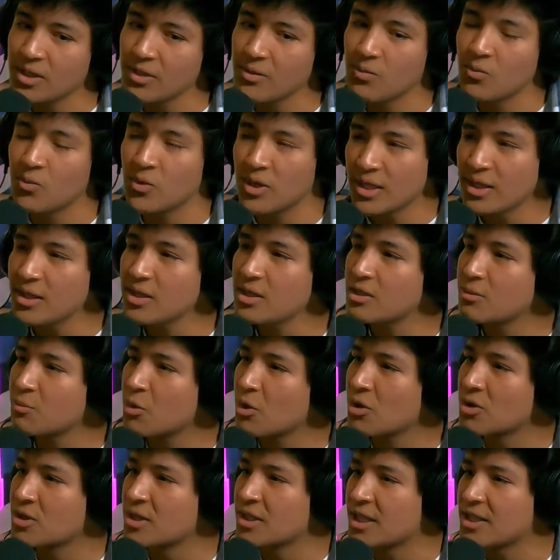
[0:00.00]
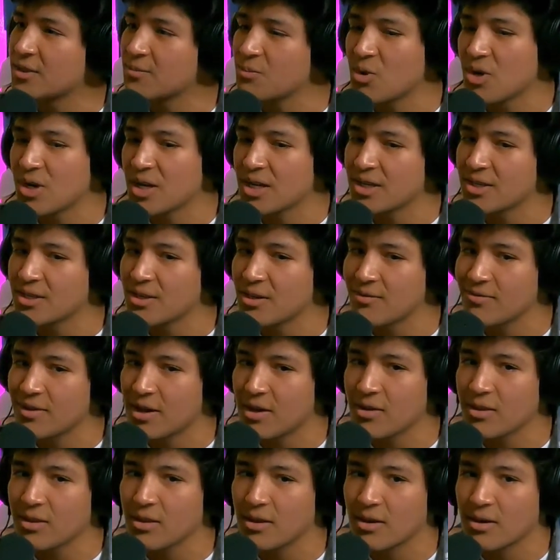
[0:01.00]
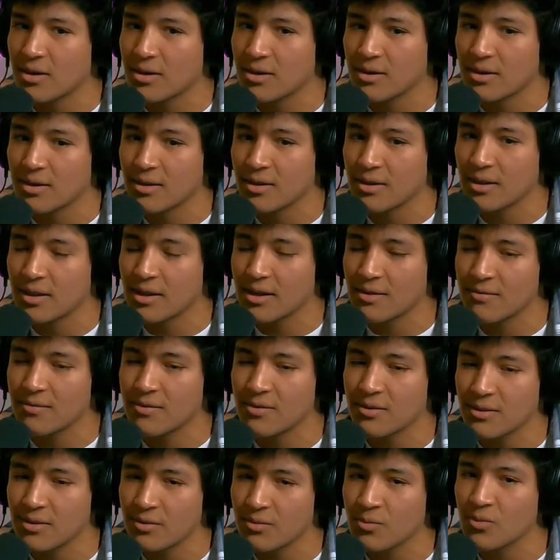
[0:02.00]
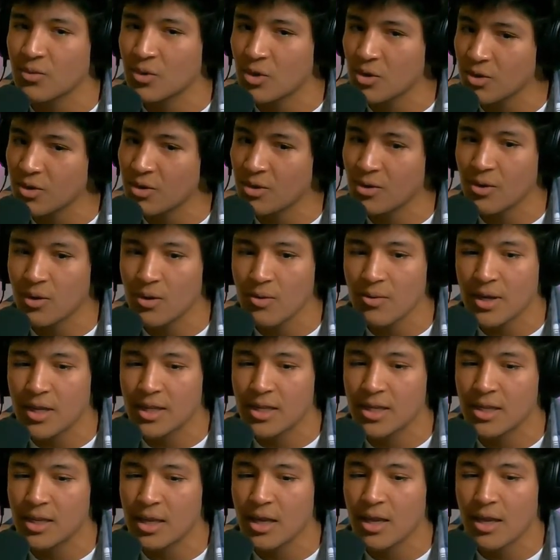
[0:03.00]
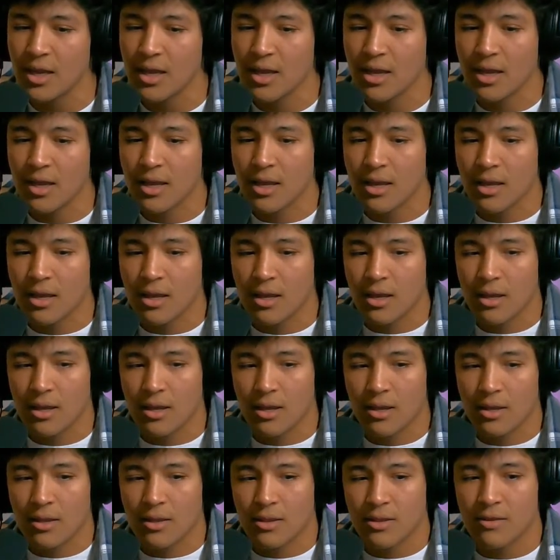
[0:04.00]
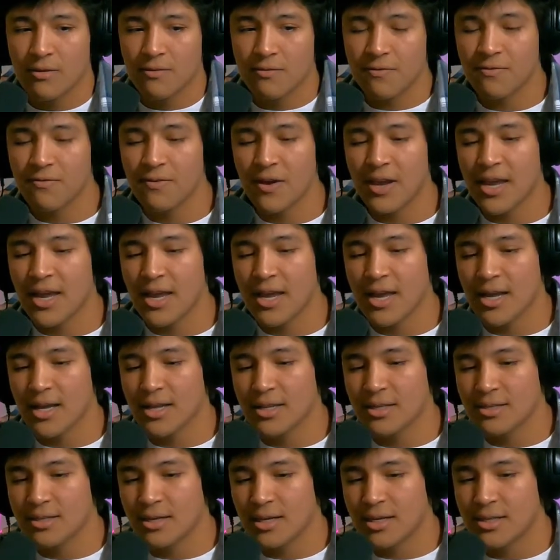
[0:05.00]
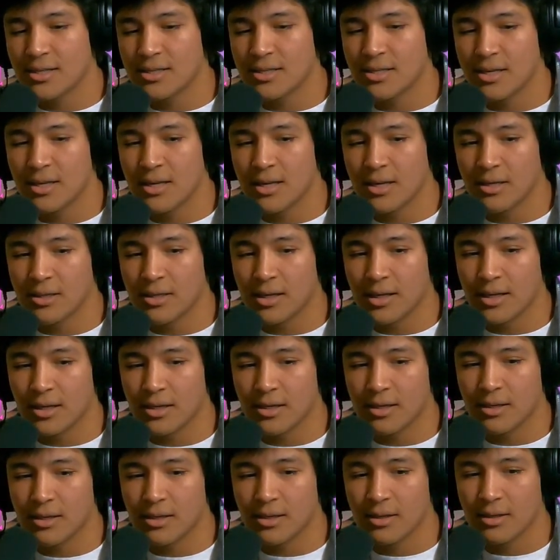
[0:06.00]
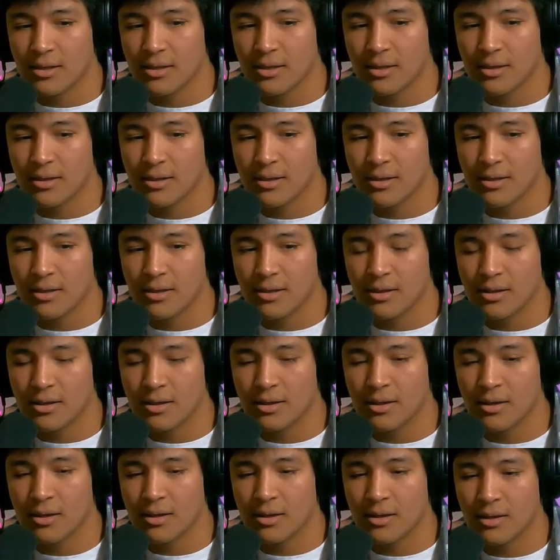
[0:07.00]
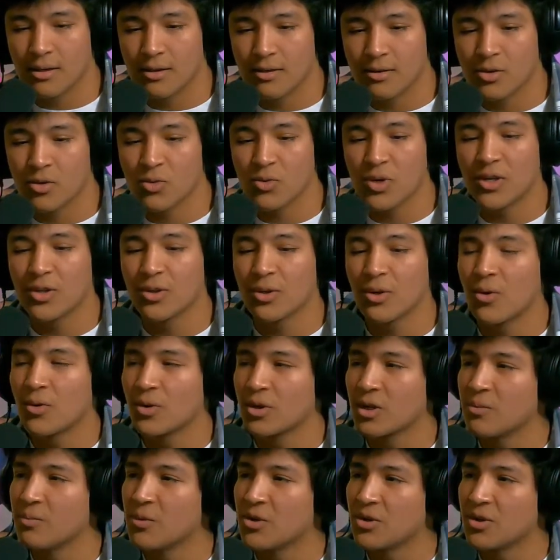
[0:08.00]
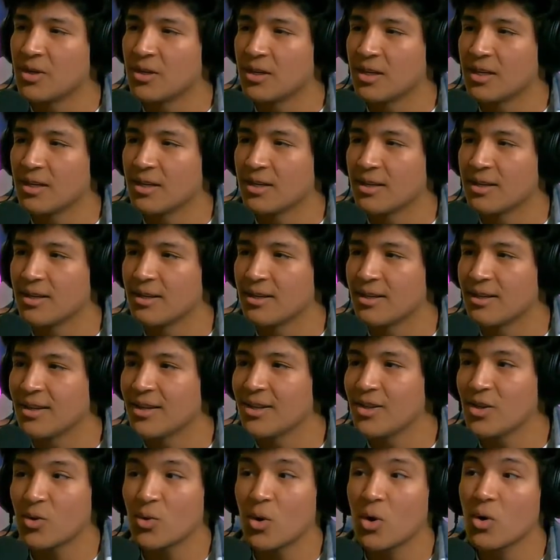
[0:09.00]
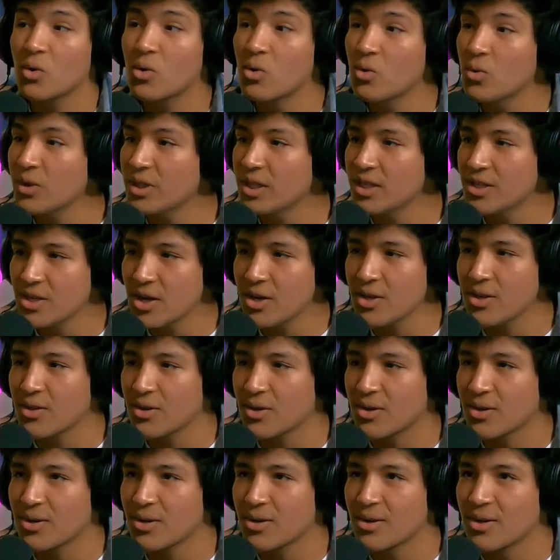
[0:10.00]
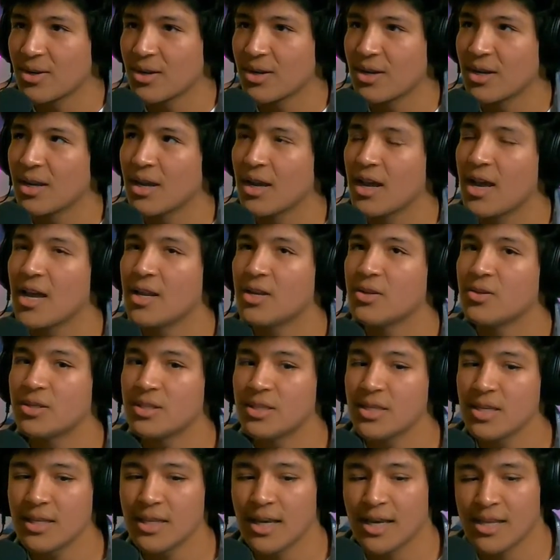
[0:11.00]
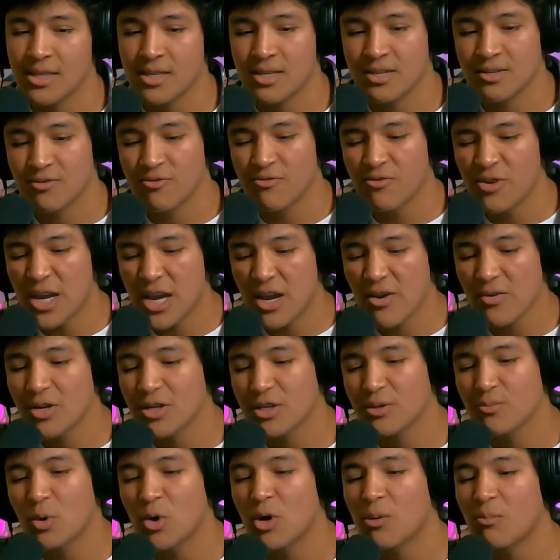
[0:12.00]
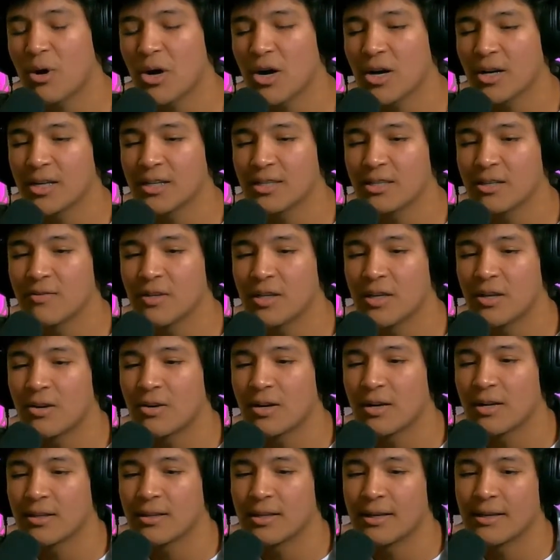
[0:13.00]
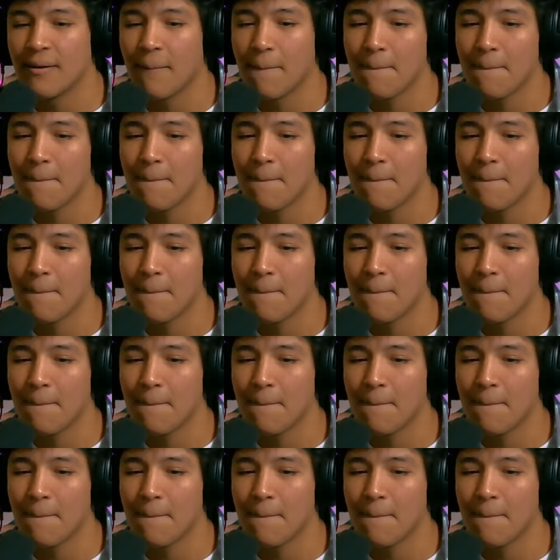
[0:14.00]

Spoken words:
with this person that's putting stuff out there. Like, I feel, you know, and then the fans, I say, like, create their own community, and they're all cool with each other. Yeah. And you see that these very small pockets of the internet, like